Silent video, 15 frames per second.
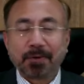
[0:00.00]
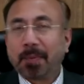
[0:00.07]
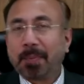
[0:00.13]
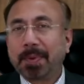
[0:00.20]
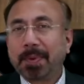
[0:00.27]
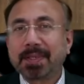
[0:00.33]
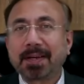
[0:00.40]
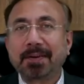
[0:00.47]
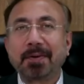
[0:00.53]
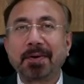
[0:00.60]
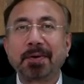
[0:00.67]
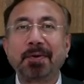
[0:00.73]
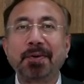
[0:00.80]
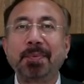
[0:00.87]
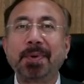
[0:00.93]
topics are
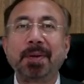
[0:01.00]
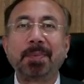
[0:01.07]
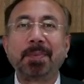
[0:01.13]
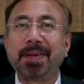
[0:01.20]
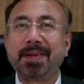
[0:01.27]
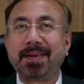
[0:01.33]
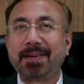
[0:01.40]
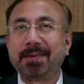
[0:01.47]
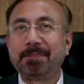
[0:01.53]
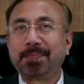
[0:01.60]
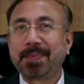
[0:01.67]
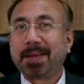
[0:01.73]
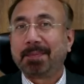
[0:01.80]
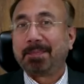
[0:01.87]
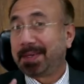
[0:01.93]
not going to be repeated,
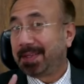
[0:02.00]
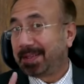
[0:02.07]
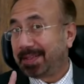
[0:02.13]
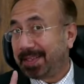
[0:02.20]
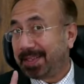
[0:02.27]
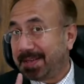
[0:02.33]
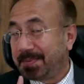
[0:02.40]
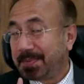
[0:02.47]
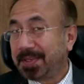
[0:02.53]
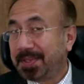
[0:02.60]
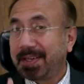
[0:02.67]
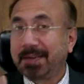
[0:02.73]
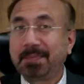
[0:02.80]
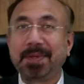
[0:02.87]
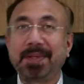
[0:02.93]
but the themes are
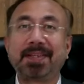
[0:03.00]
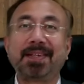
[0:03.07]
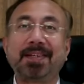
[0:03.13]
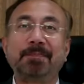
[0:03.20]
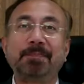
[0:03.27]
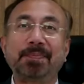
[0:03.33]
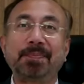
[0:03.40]
repeated